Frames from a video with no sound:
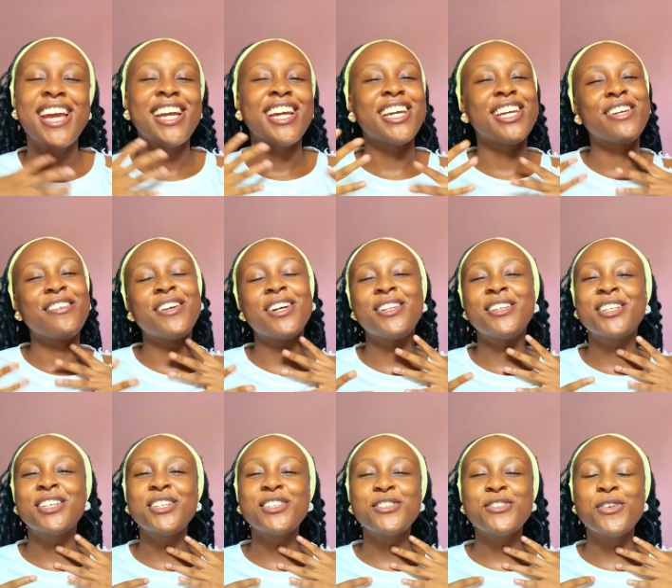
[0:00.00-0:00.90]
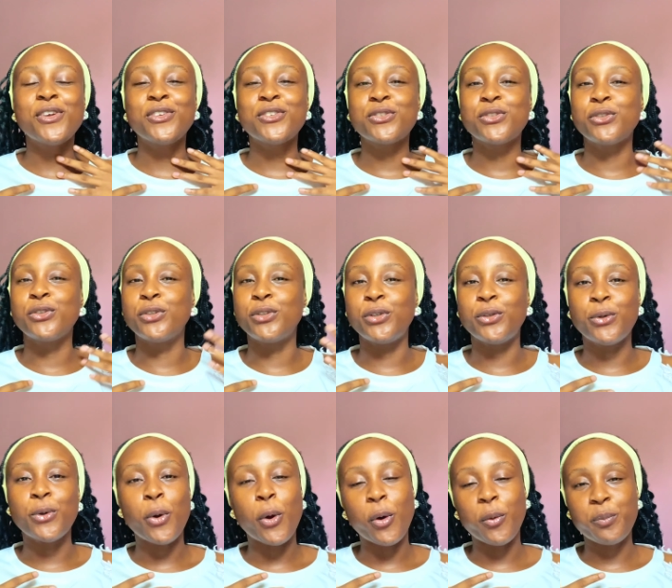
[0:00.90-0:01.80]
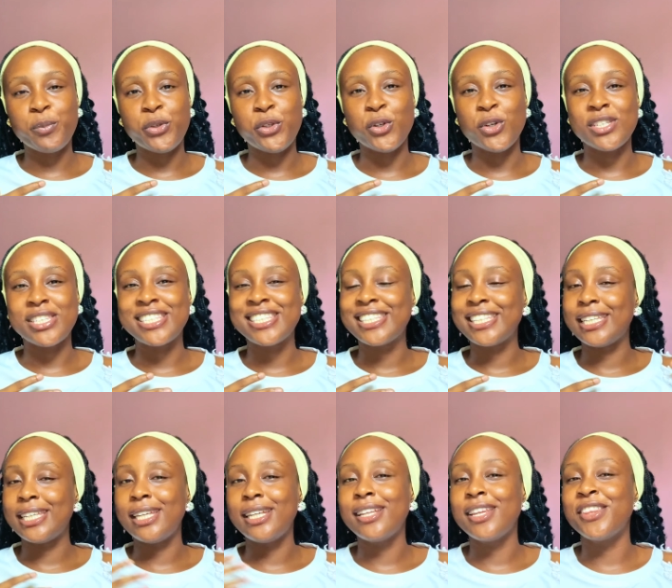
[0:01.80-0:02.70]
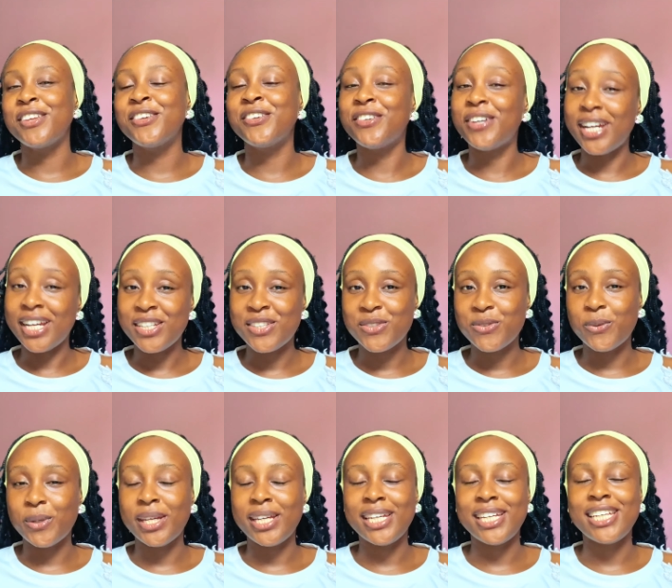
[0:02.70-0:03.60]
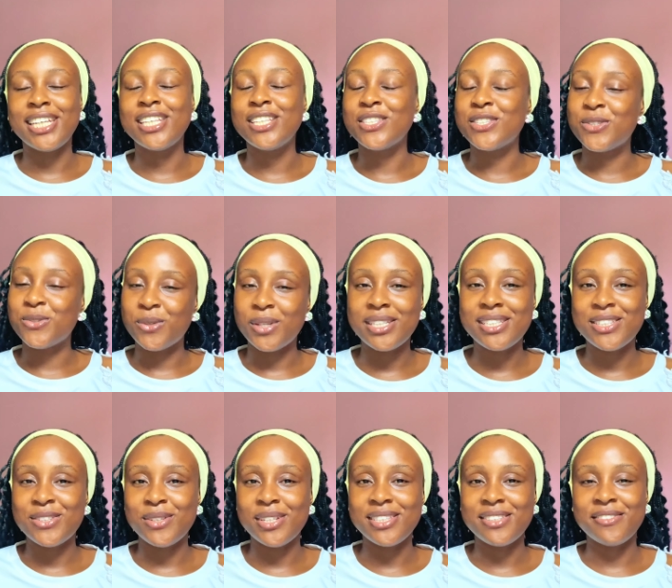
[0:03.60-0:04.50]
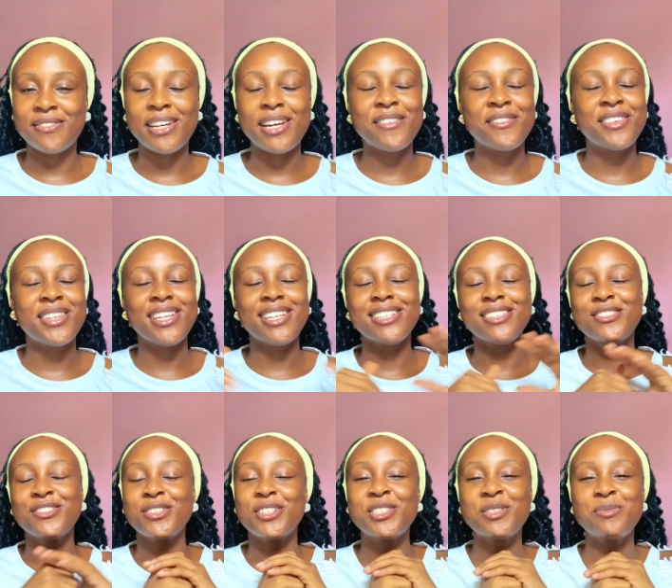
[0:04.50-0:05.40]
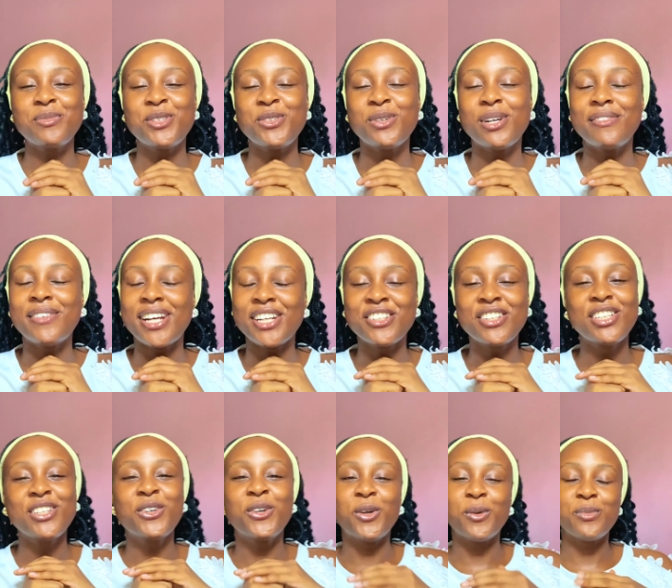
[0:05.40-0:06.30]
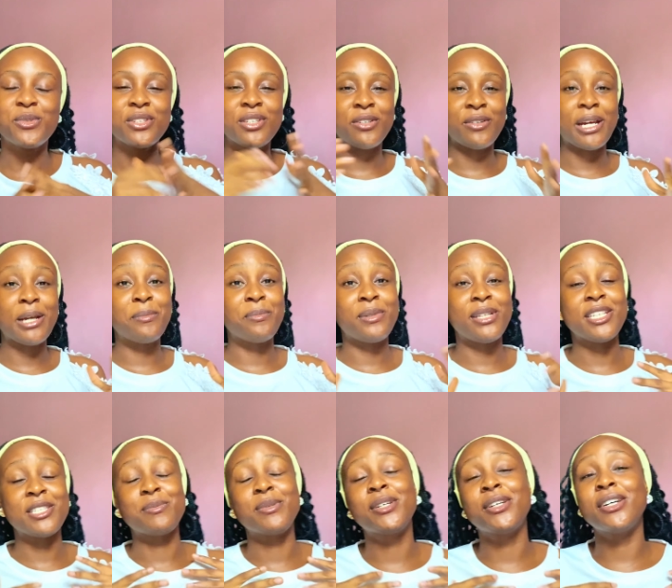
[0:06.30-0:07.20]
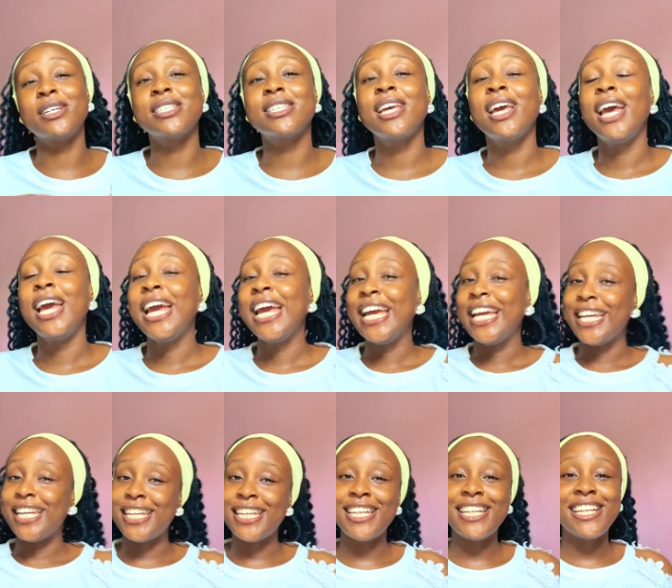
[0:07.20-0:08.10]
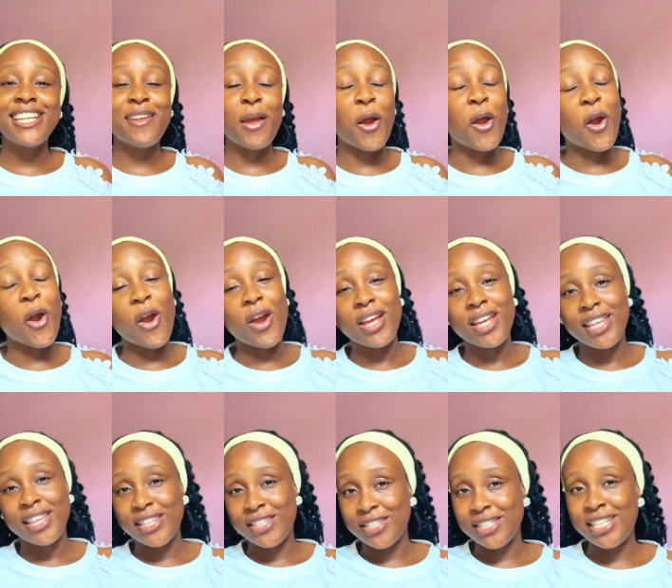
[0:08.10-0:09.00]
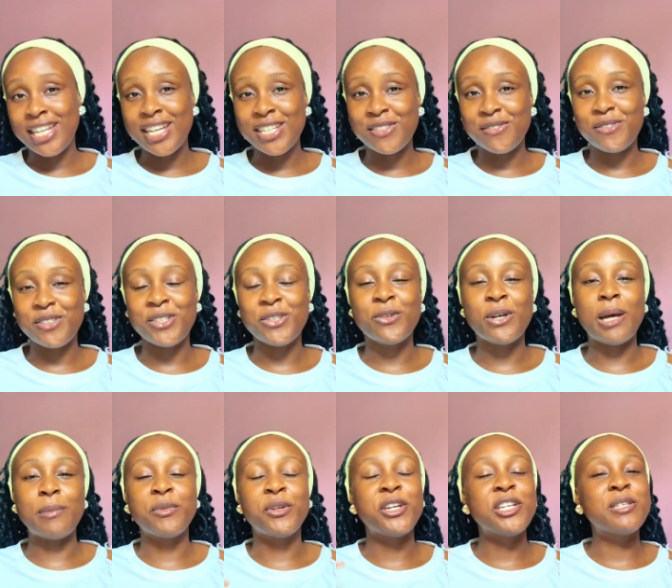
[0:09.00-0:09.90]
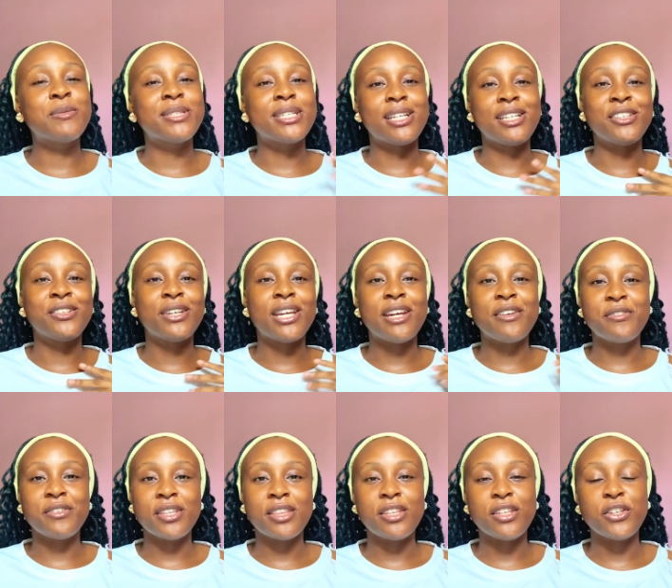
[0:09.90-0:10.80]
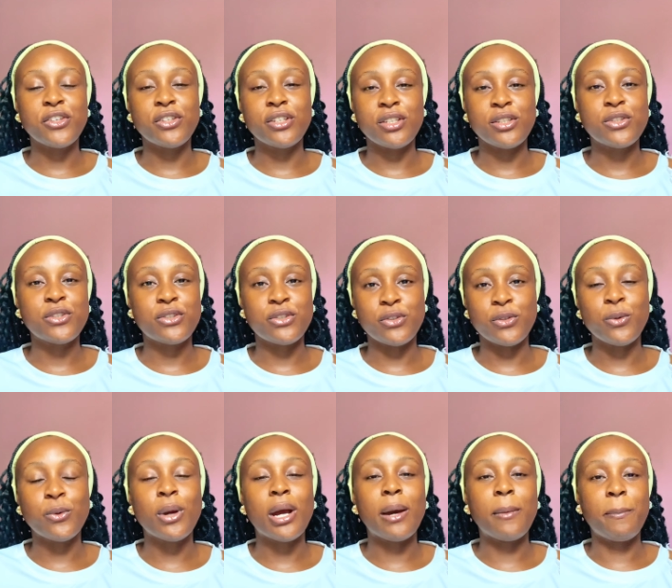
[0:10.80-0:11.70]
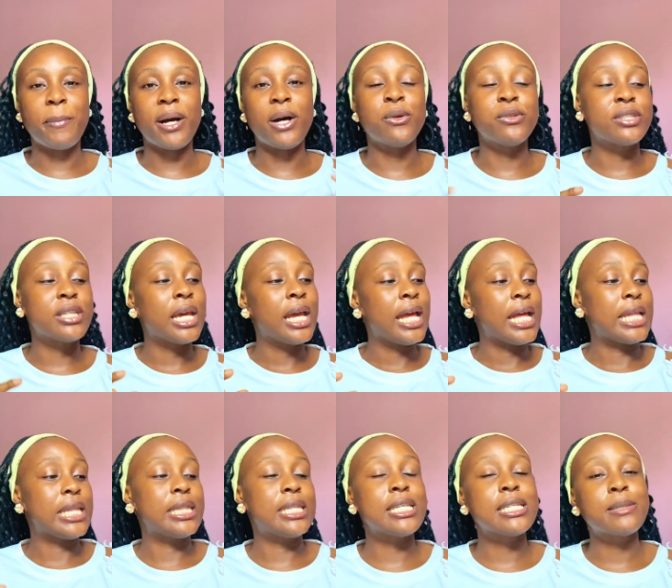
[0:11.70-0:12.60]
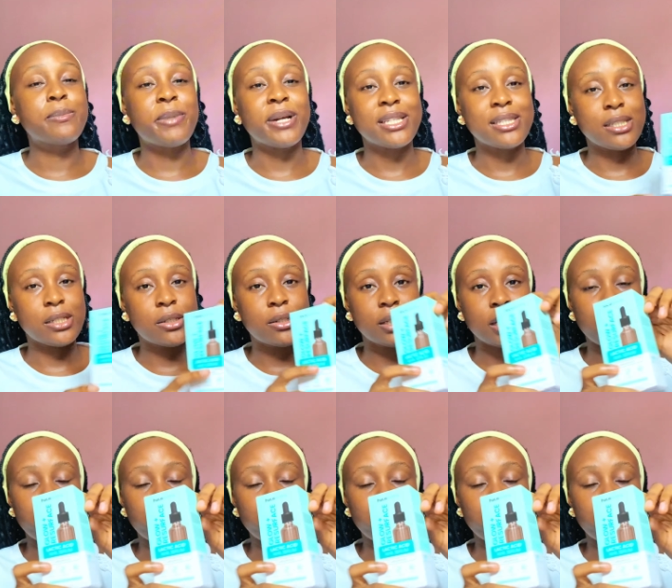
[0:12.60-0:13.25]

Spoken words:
If you're looking to glow up your skin the right way in 2025, then trust me, you have actually come to the right place, because in today's video I'm going to be telling you everything you need to know about this particular